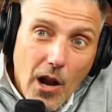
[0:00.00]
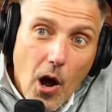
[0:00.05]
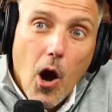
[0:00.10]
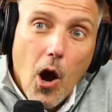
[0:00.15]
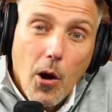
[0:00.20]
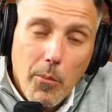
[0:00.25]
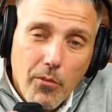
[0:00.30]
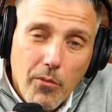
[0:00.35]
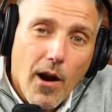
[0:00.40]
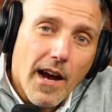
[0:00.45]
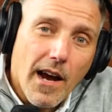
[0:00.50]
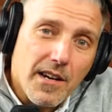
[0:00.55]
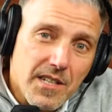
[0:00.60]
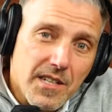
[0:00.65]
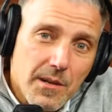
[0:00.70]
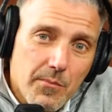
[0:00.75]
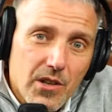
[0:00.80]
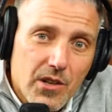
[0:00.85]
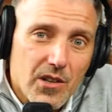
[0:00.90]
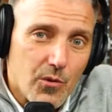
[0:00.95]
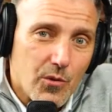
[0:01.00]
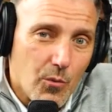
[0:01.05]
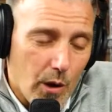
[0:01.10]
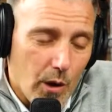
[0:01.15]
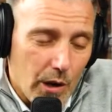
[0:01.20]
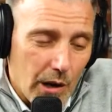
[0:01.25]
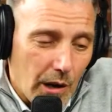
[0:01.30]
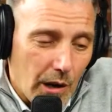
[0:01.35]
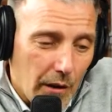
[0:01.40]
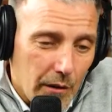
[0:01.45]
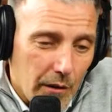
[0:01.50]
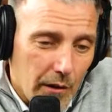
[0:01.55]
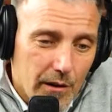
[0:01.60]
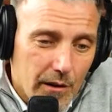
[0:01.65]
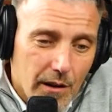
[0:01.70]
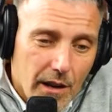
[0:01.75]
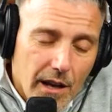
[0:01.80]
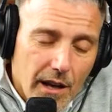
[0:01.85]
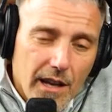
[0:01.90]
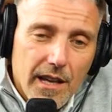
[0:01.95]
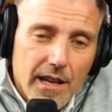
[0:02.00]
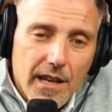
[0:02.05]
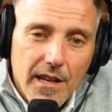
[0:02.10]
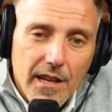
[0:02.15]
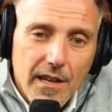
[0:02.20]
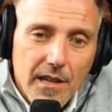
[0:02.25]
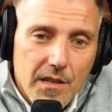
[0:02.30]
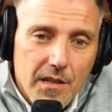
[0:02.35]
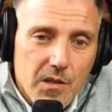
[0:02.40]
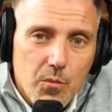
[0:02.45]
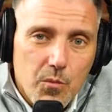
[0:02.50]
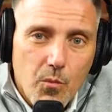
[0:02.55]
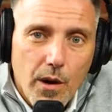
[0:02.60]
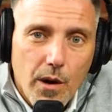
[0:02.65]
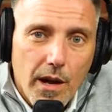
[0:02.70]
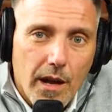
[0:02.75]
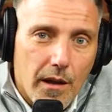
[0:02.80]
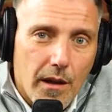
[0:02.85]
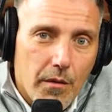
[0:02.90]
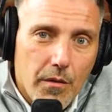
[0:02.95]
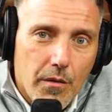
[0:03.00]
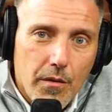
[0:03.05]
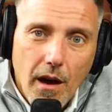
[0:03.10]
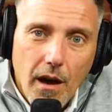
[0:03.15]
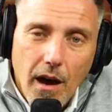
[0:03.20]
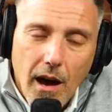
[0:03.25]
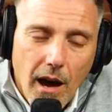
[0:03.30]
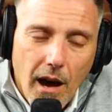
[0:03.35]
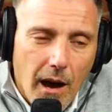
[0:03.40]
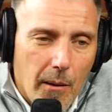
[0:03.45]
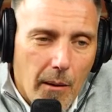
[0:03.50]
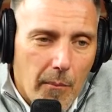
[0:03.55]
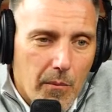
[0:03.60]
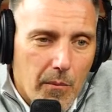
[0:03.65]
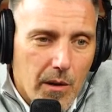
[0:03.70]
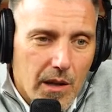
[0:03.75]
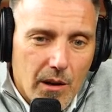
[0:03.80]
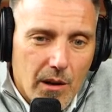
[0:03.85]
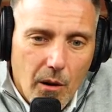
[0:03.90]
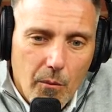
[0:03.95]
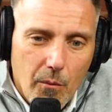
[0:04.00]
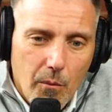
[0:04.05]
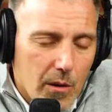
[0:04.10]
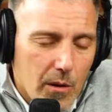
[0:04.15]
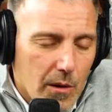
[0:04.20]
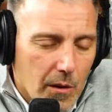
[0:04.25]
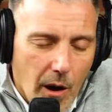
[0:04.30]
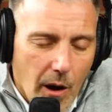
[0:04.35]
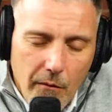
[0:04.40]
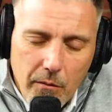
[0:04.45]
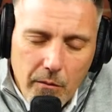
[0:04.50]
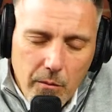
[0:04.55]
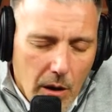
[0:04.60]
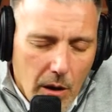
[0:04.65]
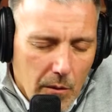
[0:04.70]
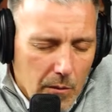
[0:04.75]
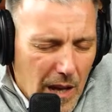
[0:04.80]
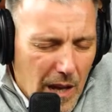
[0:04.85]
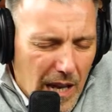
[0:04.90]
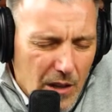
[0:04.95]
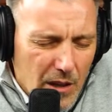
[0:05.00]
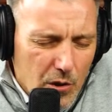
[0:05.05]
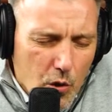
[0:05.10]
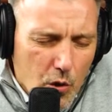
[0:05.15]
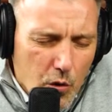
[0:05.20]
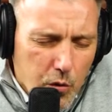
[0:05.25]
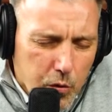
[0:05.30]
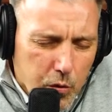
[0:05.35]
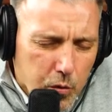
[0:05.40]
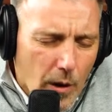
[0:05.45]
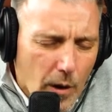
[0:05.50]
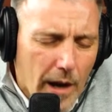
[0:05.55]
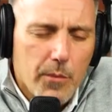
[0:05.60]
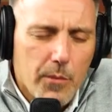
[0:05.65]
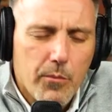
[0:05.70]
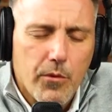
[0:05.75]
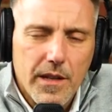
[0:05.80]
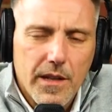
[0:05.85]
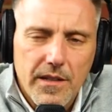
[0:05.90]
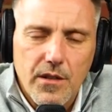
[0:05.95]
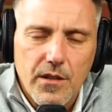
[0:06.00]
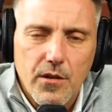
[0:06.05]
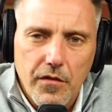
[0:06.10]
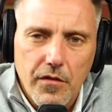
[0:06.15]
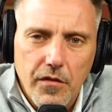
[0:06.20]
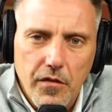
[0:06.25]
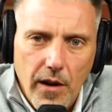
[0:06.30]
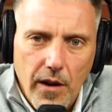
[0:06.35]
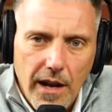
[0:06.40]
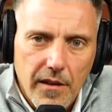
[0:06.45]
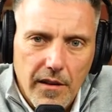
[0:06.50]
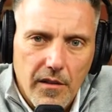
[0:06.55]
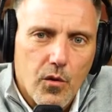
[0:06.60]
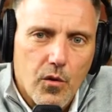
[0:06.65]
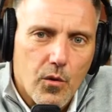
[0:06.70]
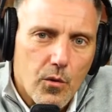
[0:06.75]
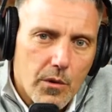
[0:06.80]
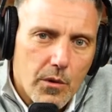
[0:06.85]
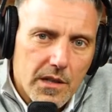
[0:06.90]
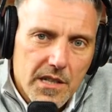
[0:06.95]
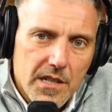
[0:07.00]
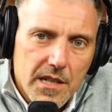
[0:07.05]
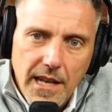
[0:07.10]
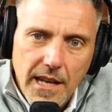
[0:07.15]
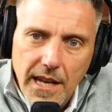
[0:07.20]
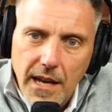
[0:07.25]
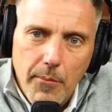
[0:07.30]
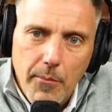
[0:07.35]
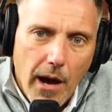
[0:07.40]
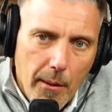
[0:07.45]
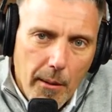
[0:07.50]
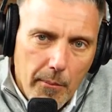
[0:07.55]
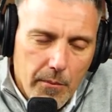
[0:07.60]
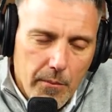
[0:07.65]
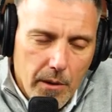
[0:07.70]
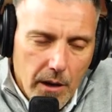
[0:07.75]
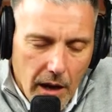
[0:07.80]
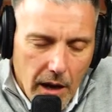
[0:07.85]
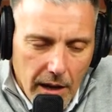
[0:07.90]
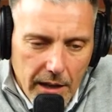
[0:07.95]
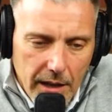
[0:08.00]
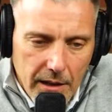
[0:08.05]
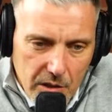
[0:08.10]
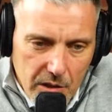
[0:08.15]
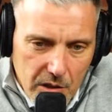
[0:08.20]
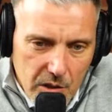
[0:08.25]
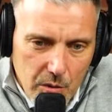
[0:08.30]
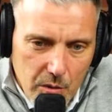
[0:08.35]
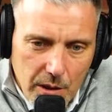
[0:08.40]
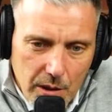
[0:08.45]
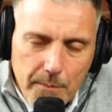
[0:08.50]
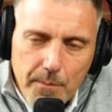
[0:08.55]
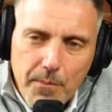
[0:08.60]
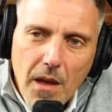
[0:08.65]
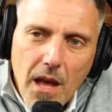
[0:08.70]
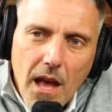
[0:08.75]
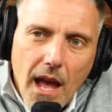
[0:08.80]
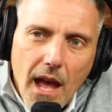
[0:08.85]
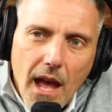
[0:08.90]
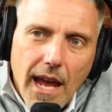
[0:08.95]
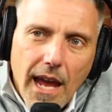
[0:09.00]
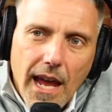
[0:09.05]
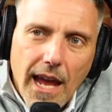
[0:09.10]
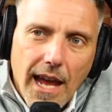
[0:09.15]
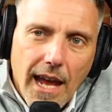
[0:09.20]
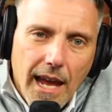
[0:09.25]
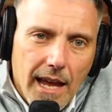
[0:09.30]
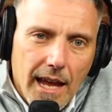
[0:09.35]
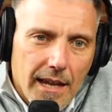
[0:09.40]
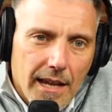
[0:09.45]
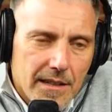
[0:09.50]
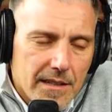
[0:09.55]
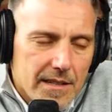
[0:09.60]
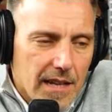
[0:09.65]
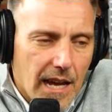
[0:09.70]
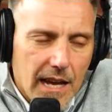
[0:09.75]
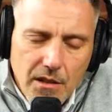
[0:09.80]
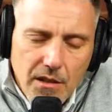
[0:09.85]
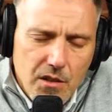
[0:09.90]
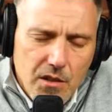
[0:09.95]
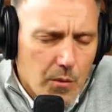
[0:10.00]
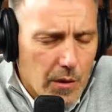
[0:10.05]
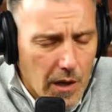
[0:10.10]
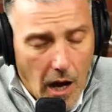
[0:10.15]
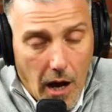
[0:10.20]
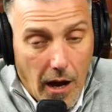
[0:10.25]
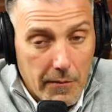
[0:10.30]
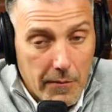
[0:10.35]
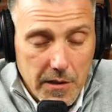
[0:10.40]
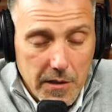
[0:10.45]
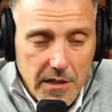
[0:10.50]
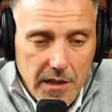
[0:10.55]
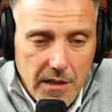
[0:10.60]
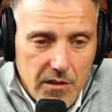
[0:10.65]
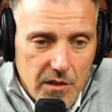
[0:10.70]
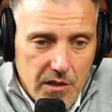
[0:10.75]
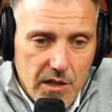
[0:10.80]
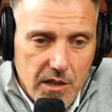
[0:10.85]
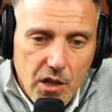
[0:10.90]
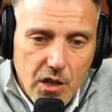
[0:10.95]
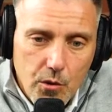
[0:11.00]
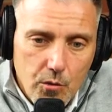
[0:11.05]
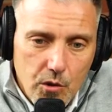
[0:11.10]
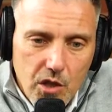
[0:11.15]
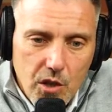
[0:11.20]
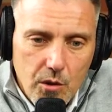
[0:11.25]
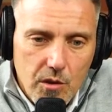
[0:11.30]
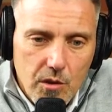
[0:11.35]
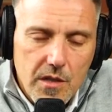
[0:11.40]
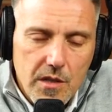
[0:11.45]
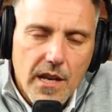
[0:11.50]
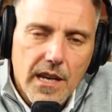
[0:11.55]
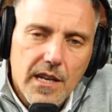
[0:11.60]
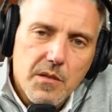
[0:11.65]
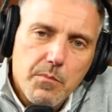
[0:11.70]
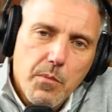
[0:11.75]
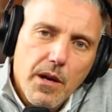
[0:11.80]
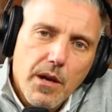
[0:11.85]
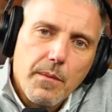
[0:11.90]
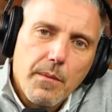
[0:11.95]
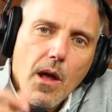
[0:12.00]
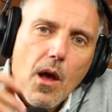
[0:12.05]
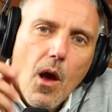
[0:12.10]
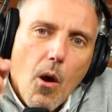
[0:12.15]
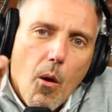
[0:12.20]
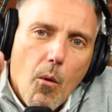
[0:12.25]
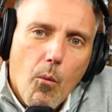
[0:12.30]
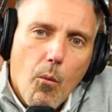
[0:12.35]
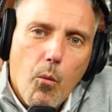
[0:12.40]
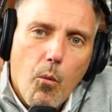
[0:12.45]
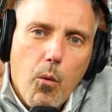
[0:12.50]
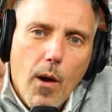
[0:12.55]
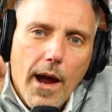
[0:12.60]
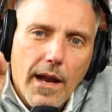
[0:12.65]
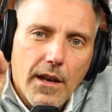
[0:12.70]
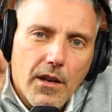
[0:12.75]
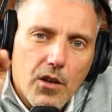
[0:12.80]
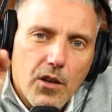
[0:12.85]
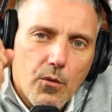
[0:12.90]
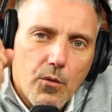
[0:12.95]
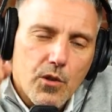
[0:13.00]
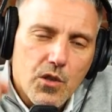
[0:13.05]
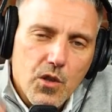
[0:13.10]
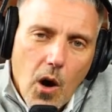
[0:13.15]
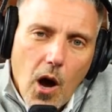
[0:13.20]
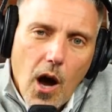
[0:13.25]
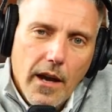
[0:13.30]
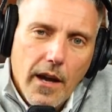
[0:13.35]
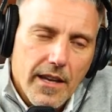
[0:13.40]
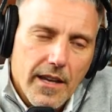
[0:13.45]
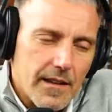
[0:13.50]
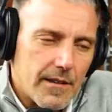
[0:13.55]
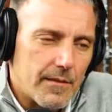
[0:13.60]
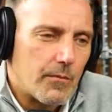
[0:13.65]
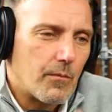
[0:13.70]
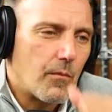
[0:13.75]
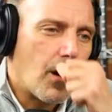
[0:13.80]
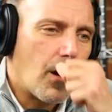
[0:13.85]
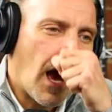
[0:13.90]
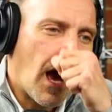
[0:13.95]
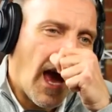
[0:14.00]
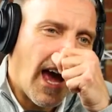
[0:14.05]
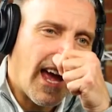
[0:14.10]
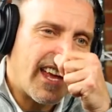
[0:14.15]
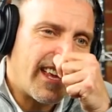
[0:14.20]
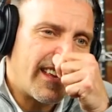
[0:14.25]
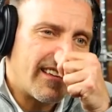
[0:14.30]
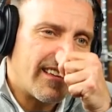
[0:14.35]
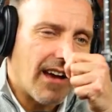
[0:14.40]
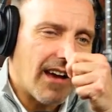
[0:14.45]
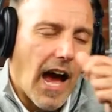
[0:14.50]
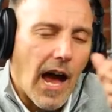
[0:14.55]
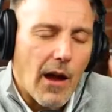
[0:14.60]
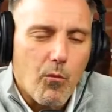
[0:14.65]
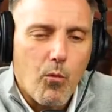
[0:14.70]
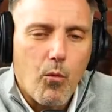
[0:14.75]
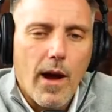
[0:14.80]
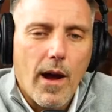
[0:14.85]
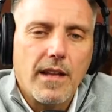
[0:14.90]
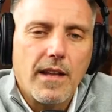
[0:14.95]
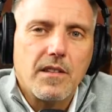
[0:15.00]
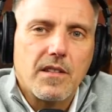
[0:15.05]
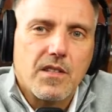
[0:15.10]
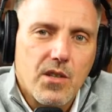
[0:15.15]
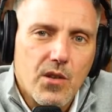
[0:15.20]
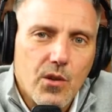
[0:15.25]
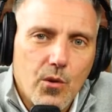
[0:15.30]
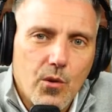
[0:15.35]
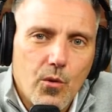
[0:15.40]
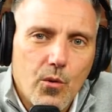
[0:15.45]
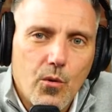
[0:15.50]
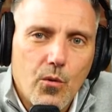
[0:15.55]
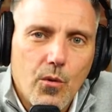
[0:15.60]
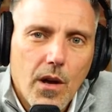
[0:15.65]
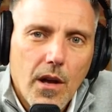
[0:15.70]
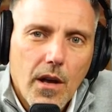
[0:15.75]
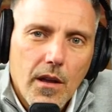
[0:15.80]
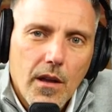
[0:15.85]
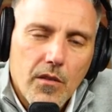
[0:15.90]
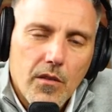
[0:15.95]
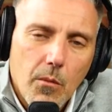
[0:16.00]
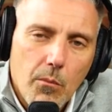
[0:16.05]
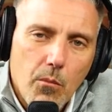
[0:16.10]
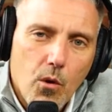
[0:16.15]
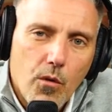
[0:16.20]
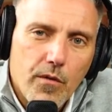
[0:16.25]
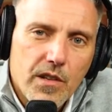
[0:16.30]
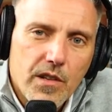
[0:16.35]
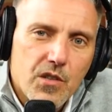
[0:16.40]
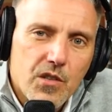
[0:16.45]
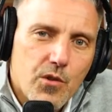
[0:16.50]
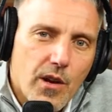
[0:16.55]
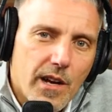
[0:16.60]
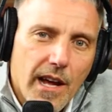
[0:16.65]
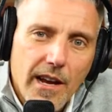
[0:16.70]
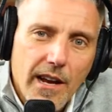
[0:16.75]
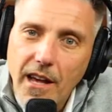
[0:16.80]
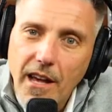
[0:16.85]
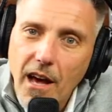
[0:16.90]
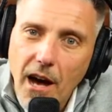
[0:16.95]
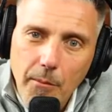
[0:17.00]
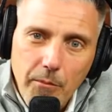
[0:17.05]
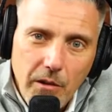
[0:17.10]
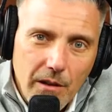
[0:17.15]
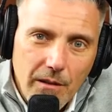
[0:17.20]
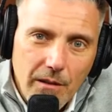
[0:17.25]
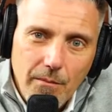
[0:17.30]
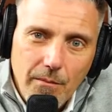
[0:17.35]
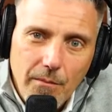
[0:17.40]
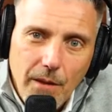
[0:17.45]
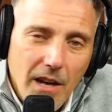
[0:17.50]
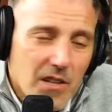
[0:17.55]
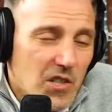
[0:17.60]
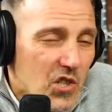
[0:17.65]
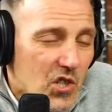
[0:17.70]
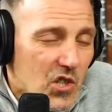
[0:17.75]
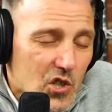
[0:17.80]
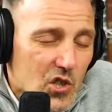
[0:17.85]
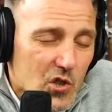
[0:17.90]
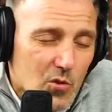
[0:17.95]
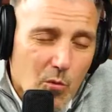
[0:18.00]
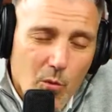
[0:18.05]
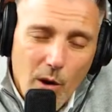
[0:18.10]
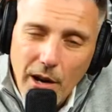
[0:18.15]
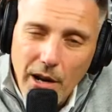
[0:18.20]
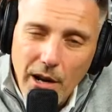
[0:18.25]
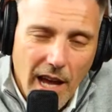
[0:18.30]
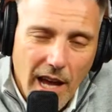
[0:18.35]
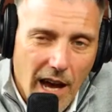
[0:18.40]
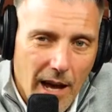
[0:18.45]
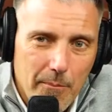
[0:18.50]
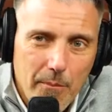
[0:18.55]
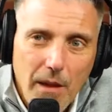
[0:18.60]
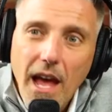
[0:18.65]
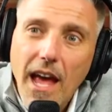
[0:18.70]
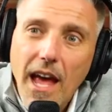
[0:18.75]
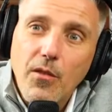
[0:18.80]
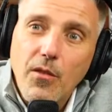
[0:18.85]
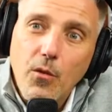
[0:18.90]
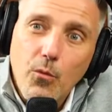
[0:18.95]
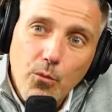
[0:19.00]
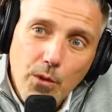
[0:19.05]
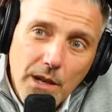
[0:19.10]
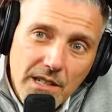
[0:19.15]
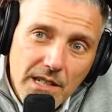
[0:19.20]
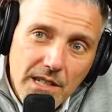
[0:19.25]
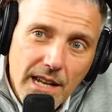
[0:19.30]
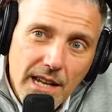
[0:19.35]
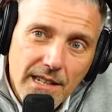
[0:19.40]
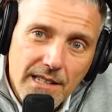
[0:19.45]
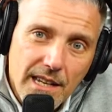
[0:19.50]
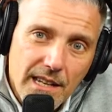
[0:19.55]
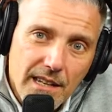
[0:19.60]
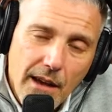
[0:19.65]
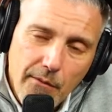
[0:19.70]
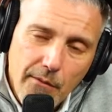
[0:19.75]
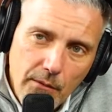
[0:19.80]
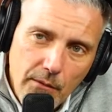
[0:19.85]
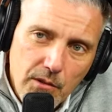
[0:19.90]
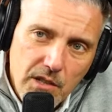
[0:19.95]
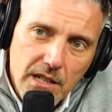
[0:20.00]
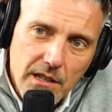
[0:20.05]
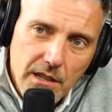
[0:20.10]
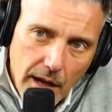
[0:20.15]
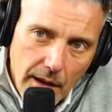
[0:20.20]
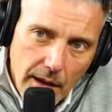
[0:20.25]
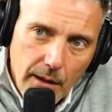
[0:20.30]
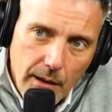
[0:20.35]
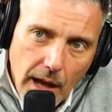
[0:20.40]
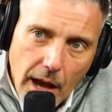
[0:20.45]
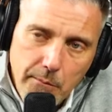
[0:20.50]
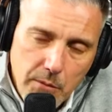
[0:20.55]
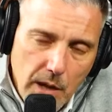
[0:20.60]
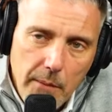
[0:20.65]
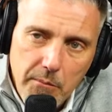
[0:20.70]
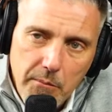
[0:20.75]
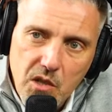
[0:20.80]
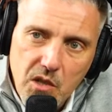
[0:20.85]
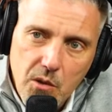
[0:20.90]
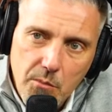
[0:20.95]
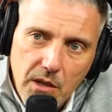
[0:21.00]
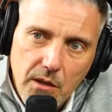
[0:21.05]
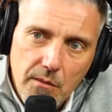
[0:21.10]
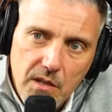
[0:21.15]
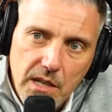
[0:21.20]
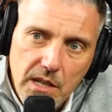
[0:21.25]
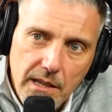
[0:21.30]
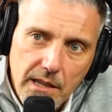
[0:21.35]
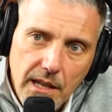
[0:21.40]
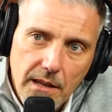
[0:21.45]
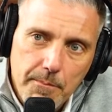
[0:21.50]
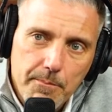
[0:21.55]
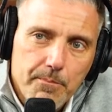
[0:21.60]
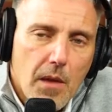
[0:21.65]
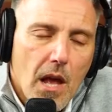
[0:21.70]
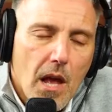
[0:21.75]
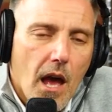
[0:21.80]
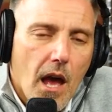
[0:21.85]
that our proximity to one another is with um, you know an incredibly dear friend who is in the hip hop uh, industry, and and doing obviously just huge huge things. But when you were talking, I I went to the movie Straight Outta Compton. I swear to God. And the reason I did, have you ever seen? Yeah, I'm, I'm assuming you've seen that.